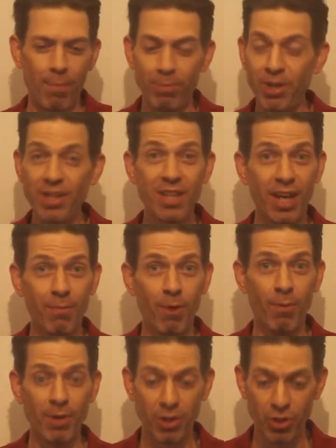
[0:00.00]
Please take a
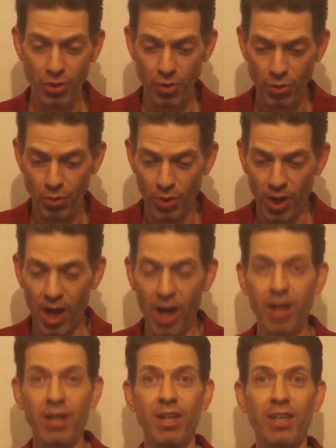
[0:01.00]
moment to
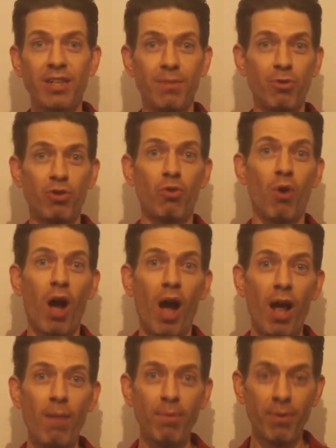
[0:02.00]
click
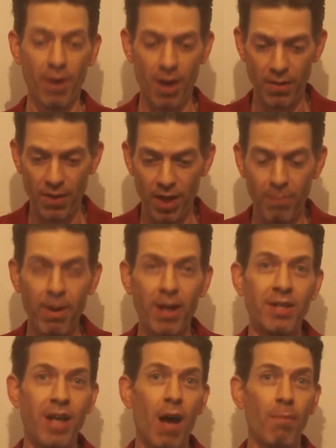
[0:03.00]
subscribe on the
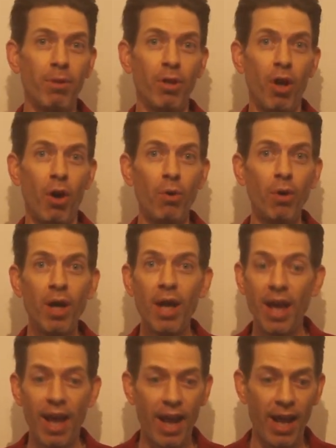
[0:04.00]
button down below.
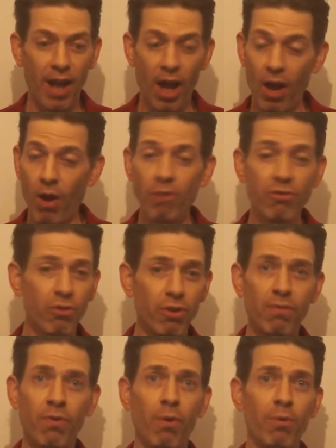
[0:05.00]
And I also
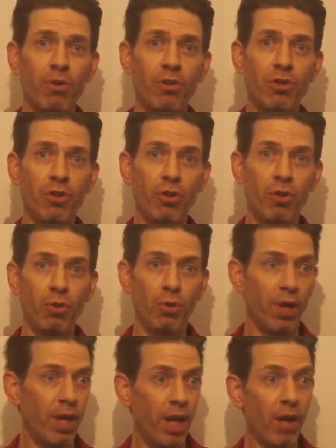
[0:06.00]
look forward
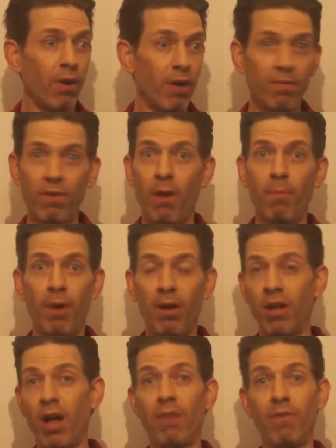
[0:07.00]
to hearing from a
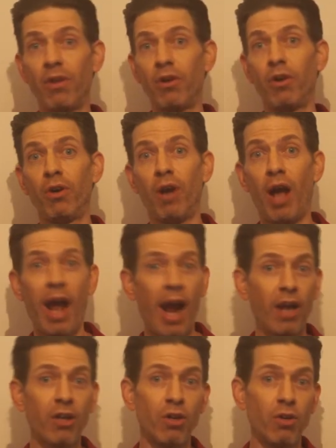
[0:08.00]
lot of other
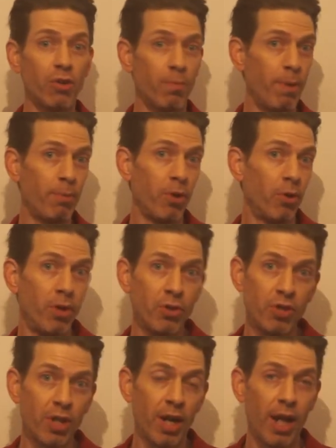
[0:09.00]
actors or people that are
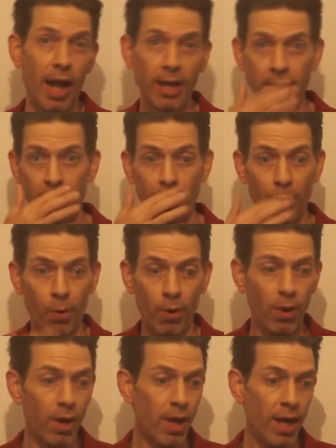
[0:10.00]
interested in acting,
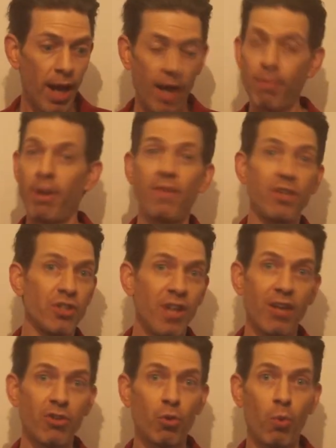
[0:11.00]
or anybody that just
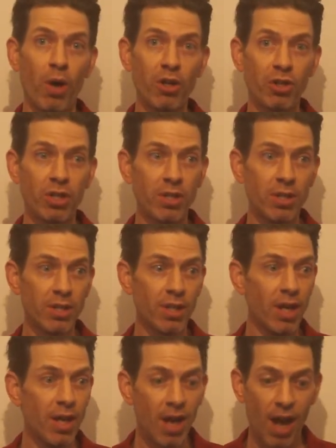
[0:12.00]
has questions.
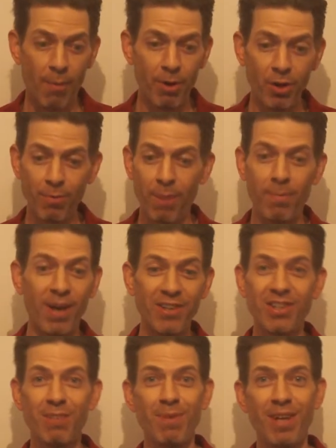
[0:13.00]
I'm going to do my
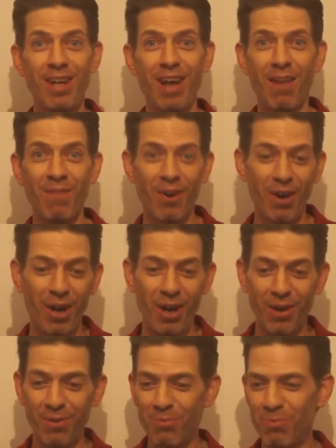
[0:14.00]
best to be a
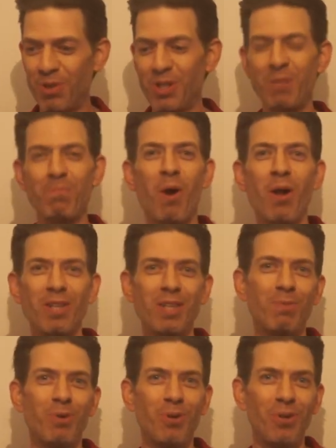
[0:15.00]
very
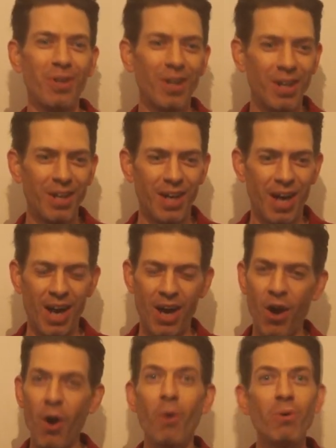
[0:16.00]
responsible
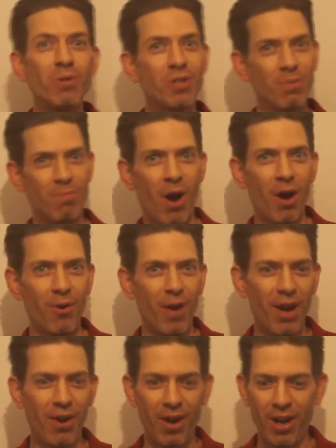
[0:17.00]
host and
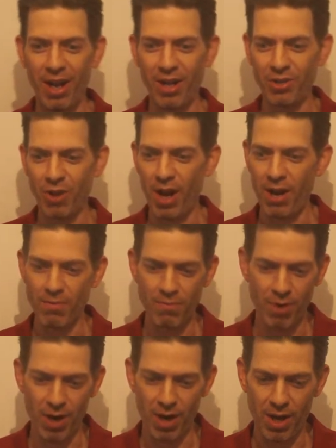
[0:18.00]
moderator and try and
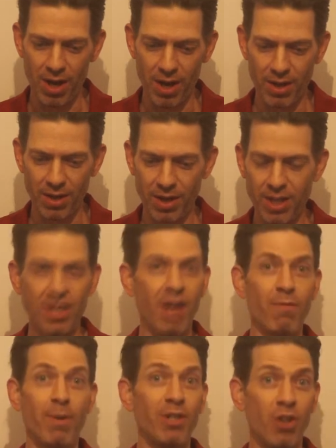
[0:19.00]
get to
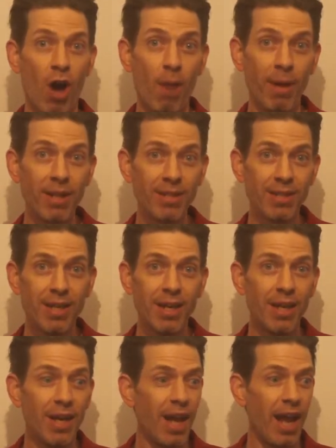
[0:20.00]
everybody's comments.
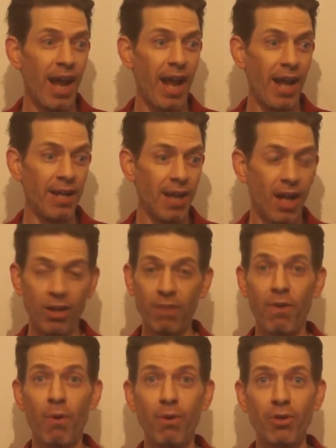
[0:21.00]
And I look
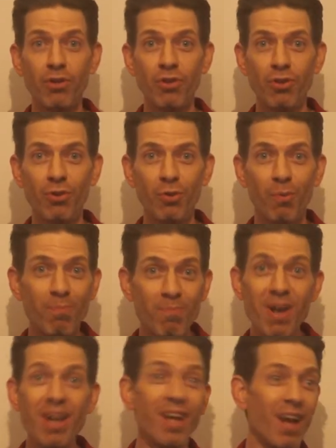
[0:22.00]
forward to
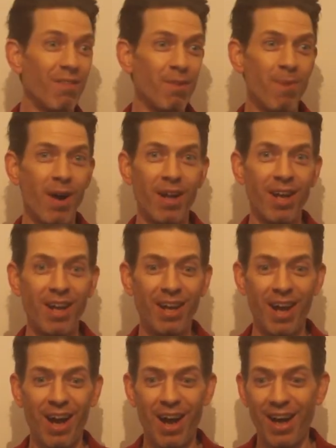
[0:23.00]
meeting
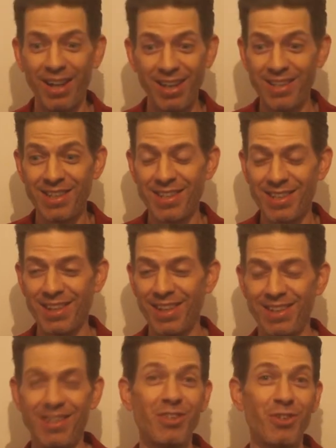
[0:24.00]
everybody, at least
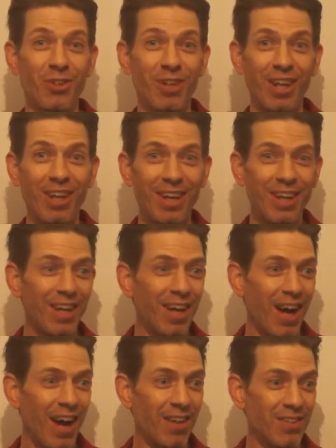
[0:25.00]
digitally,
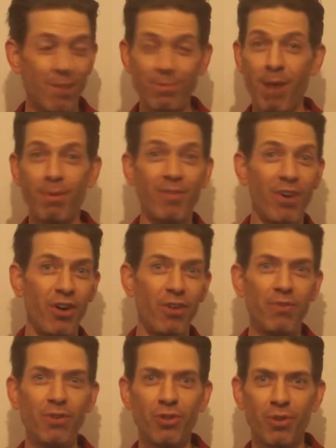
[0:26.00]
sometime in the very
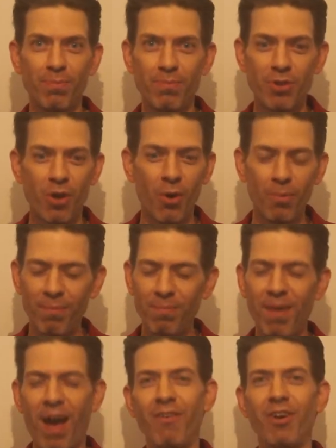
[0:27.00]
near future. So
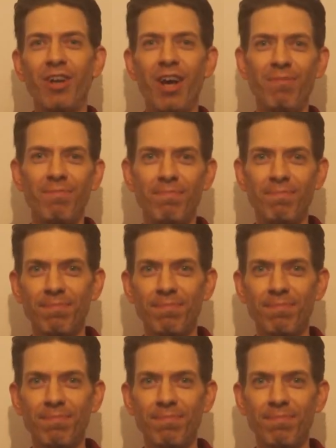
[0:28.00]
have a good night.